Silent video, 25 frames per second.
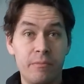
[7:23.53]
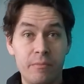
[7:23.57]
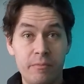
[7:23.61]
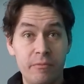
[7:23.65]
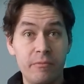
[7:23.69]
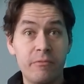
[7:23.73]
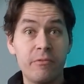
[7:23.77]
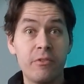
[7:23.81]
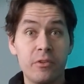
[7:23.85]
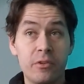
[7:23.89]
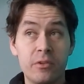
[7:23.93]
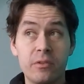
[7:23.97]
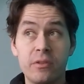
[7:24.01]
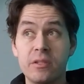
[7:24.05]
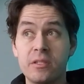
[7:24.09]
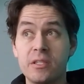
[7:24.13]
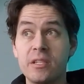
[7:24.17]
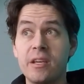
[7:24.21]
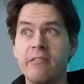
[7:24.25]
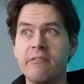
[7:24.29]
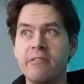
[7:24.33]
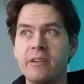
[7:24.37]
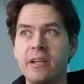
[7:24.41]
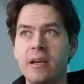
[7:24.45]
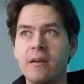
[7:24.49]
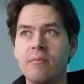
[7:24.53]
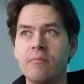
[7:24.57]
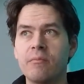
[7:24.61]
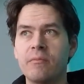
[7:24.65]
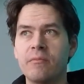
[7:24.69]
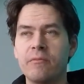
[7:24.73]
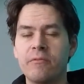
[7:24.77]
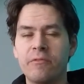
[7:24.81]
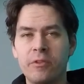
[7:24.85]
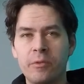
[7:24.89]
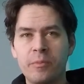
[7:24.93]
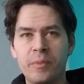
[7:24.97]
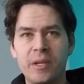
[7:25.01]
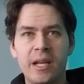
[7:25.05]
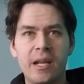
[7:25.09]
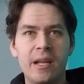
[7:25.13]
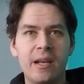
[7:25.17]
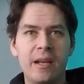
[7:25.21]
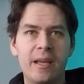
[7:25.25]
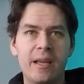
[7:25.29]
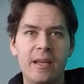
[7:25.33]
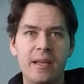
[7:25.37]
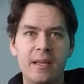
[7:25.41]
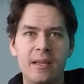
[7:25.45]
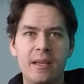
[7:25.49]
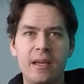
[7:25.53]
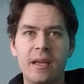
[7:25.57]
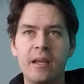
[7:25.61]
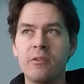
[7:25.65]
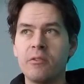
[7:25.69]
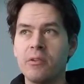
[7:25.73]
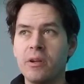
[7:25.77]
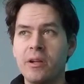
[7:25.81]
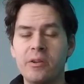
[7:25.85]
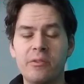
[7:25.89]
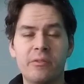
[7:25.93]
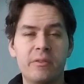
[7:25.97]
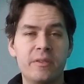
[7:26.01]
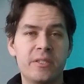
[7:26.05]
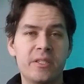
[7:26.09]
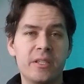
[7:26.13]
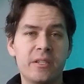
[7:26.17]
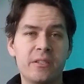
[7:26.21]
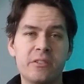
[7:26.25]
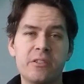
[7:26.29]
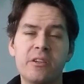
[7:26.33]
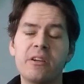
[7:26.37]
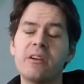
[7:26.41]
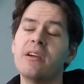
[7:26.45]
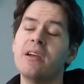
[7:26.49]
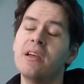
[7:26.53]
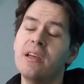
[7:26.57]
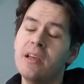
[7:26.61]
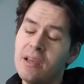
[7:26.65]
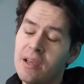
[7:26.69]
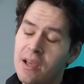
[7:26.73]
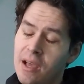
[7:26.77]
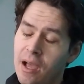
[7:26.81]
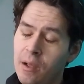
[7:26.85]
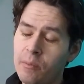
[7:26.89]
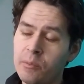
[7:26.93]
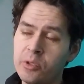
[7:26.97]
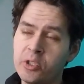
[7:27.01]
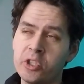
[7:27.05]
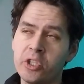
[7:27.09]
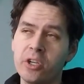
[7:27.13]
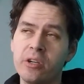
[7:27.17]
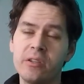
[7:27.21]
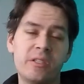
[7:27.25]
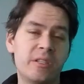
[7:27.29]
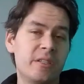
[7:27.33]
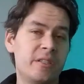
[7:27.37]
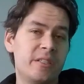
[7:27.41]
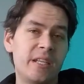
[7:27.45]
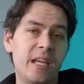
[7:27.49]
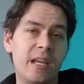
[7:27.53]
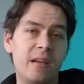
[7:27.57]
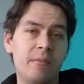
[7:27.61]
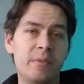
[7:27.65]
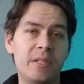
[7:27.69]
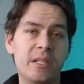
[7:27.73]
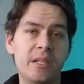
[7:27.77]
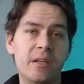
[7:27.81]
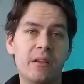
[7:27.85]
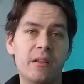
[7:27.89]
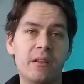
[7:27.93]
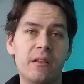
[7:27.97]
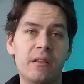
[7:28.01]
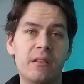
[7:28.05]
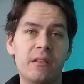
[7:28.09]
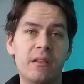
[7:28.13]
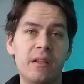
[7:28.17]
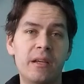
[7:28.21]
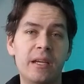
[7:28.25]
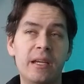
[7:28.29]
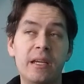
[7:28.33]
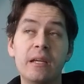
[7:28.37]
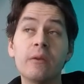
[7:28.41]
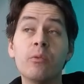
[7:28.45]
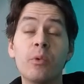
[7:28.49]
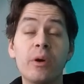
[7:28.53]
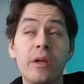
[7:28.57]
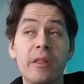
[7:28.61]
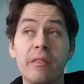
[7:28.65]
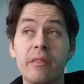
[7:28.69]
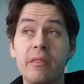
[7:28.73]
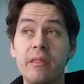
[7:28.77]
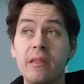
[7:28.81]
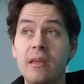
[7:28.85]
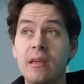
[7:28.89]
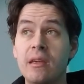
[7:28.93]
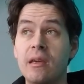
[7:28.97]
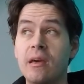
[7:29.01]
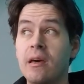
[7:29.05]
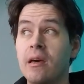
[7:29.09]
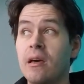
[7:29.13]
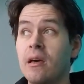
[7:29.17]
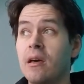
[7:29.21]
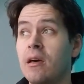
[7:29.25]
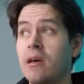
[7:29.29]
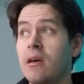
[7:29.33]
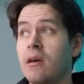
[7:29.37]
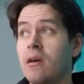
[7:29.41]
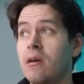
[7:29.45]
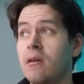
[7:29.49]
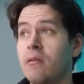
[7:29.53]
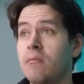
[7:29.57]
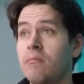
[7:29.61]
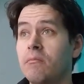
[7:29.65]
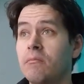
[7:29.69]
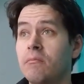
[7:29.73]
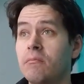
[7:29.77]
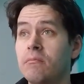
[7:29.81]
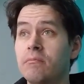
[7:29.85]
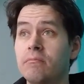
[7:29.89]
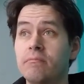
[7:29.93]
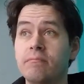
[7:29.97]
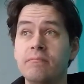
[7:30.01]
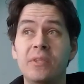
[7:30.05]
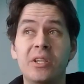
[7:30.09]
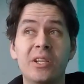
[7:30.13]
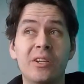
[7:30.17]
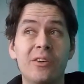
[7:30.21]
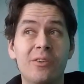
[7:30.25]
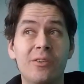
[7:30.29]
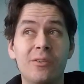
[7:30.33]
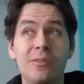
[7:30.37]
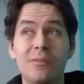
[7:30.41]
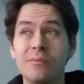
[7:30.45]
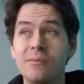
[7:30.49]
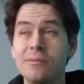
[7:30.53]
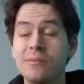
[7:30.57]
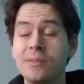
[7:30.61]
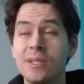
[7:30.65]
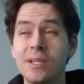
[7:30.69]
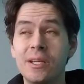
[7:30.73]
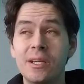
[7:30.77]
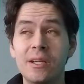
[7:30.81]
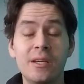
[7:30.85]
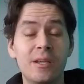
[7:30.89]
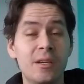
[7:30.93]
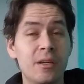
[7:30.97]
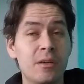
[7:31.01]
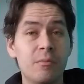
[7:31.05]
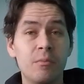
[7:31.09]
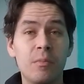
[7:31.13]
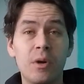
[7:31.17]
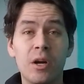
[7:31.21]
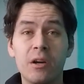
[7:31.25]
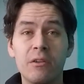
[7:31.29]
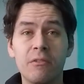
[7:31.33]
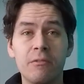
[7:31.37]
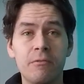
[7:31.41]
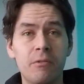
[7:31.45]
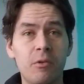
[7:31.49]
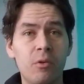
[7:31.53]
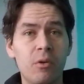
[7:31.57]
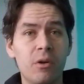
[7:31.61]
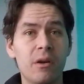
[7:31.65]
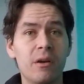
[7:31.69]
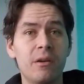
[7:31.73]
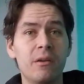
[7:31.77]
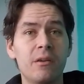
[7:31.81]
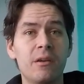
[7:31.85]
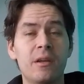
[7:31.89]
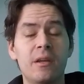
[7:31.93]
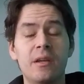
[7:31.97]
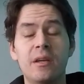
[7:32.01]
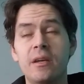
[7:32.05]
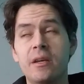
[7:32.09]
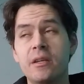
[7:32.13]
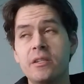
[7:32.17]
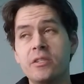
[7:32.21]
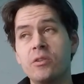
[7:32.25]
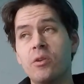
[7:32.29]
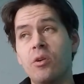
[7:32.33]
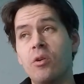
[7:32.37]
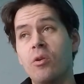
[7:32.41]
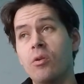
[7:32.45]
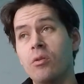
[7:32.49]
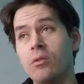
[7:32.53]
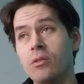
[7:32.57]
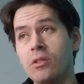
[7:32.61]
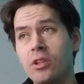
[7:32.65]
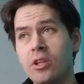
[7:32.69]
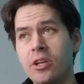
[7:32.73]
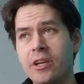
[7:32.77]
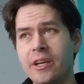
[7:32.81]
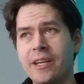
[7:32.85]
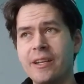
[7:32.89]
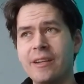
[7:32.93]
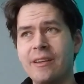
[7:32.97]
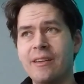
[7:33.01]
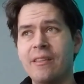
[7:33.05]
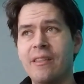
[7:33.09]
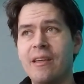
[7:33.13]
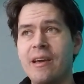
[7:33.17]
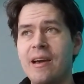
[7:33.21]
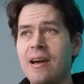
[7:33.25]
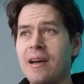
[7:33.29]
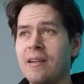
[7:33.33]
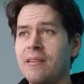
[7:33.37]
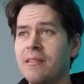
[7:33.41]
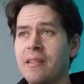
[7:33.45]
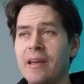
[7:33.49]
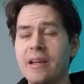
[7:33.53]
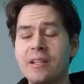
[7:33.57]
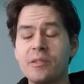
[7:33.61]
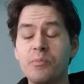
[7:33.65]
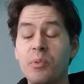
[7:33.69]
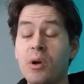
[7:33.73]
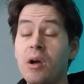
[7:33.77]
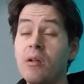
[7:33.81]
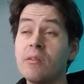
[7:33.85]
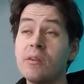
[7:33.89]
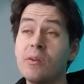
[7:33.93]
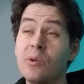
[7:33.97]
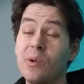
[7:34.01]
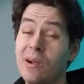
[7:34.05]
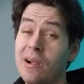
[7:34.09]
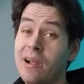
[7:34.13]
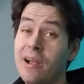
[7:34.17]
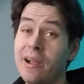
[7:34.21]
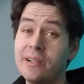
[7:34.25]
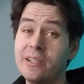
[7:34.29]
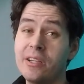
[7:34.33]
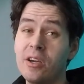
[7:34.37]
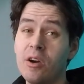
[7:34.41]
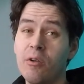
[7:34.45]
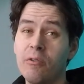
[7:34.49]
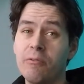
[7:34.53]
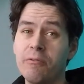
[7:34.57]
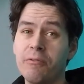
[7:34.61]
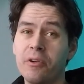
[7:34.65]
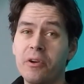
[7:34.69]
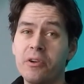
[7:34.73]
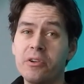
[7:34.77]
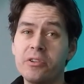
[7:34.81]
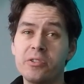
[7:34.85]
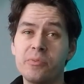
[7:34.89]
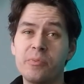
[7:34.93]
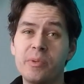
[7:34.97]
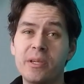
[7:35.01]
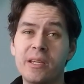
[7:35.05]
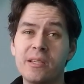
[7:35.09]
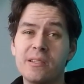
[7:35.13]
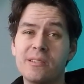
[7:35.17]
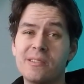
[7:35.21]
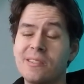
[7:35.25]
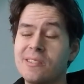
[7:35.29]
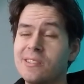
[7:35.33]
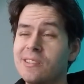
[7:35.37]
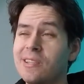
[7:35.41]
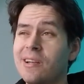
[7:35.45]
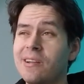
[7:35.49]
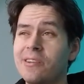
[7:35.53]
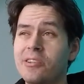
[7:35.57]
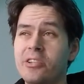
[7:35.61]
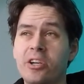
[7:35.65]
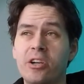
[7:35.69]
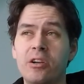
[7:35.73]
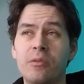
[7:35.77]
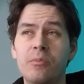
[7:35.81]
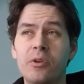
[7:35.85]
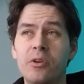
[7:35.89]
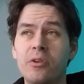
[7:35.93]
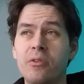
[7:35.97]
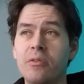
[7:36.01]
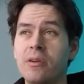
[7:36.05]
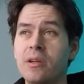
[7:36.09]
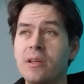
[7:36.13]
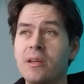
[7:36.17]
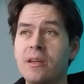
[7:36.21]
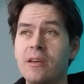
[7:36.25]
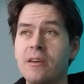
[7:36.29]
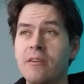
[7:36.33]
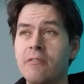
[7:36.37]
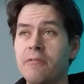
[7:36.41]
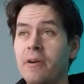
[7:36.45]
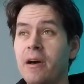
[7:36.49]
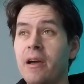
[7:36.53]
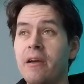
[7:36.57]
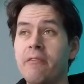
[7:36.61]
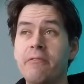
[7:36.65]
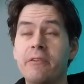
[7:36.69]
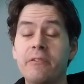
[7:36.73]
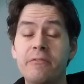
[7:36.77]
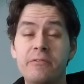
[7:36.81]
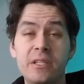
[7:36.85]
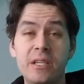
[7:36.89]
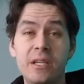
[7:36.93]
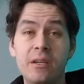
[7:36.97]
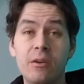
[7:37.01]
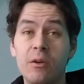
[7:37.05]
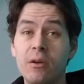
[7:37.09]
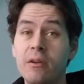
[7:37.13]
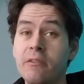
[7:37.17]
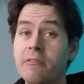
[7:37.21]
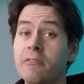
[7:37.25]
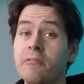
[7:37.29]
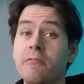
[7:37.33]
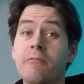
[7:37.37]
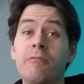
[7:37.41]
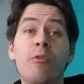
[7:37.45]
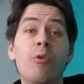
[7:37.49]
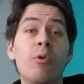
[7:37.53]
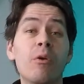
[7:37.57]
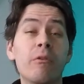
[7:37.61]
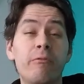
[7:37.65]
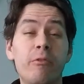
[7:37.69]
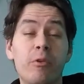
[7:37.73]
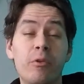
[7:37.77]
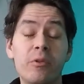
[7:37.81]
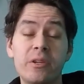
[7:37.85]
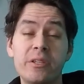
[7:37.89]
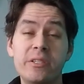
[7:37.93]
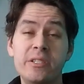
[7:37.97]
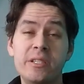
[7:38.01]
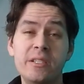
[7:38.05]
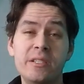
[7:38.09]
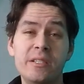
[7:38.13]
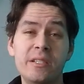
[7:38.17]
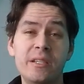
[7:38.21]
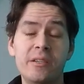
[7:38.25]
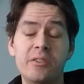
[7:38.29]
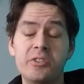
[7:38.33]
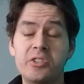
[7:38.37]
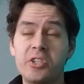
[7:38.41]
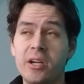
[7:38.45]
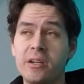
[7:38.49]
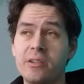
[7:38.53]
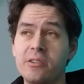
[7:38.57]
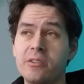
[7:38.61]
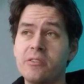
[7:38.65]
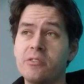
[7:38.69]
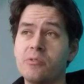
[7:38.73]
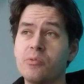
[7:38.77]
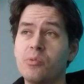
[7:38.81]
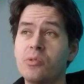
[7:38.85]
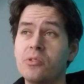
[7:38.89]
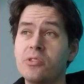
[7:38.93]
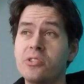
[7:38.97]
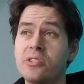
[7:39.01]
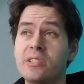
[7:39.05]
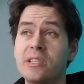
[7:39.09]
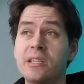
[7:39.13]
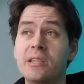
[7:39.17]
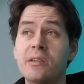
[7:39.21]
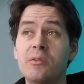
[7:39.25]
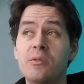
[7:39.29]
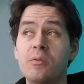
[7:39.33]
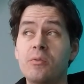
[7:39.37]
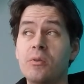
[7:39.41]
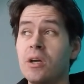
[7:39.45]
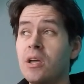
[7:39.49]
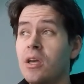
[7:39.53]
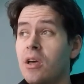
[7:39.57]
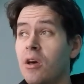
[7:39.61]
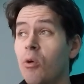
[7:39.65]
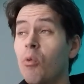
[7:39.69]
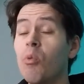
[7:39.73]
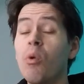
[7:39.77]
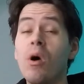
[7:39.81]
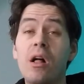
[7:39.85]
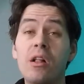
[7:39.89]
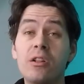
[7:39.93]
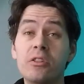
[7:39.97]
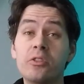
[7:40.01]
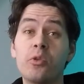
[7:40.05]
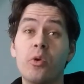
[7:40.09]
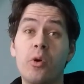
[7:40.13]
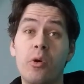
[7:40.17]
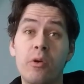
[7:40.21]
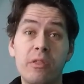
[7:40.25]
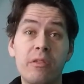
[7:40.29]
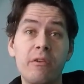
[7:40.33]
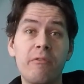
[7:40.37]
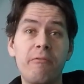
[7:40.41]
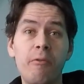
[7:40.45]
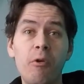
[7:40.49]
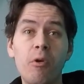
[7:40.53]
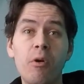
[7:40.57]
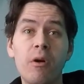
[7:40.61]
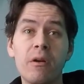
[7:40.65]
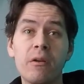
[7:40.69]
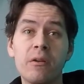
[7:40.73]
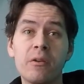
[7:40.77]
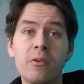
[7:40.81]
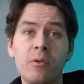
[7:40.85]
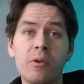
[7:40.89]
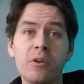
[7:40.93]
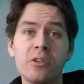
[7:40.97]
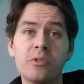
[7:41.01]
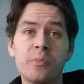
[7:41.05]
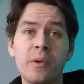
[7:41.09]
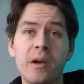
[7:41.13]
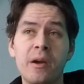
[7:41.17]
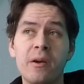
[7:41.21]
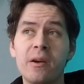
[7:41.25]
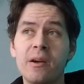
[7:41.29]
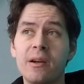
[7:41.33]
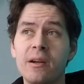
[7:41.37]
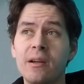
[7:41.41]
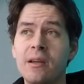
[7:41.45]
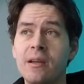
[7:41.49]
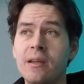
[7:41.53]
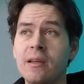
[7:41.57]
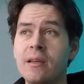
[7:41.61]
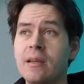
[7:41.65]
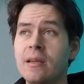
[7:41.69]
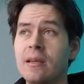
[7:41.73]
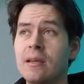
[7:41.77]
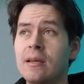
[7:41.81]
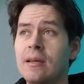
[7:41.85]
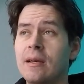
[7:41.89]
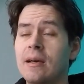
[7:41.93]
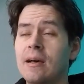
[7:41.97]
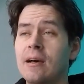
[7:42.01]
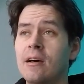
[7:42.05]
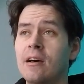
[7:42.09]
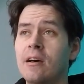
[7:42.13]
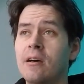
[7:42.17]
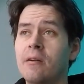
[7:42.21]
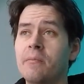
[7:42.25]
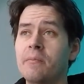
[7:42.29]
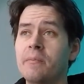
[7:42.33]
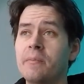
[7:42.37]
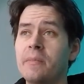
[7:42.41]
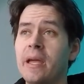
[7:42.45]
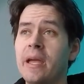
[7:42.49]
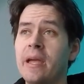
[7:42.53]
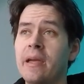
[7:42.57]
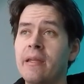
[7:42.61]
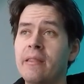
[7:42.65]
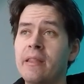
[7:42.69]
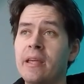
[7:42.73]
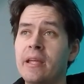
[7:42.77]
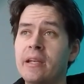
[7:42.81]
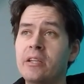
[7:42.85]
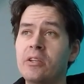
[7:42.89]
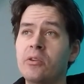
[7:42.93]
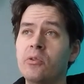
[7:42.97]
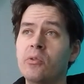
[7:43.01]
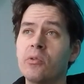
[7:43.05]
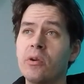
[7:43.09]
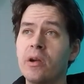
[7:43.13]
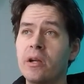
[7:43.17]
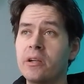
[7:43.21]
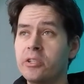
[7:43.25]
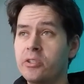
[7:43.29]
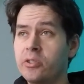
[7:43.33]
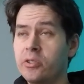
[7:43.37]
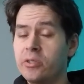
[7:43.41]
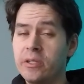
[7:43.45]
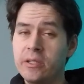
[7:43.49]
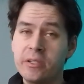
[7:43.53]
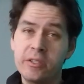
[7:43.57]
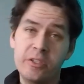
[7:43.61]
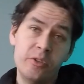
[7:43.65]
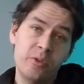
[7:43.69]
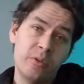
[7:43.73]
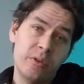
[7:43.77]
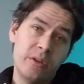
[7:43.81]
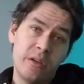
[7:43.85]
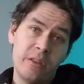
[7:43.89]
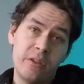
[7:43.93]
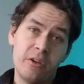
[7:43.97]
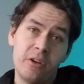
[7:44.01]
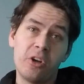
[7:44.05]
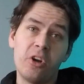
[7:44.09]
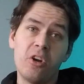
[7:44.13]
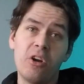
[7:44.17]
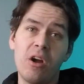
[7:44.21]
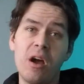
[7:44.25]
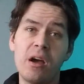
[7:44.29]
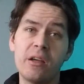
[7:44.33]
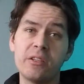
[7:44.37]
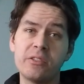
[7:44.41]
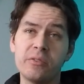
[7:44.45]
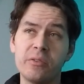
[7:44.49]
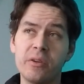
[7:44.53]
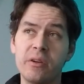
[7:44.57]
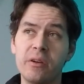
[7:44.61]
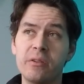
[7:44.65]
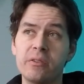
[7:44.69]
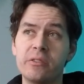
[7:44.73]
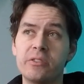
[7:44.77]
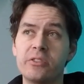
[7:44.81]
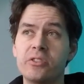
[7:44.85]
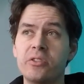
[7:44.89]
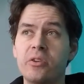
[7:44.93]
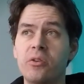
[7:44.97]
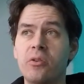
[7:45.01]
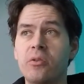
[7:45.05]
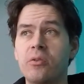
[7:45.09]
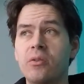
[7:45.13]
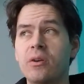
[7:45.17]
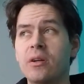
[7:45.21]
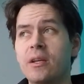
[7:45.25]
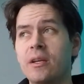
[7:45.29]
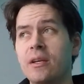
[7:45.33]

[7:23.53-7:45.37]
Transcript: for the 7M from an NA and run a resistor. I'm sure it's the same deal with the you know, Mark IV. So look into that. That's probably where I'd go first, because a set of turbo 550 or even 440cc injectors will see you well north of 400 horsepower, and then you run into another crossroads. So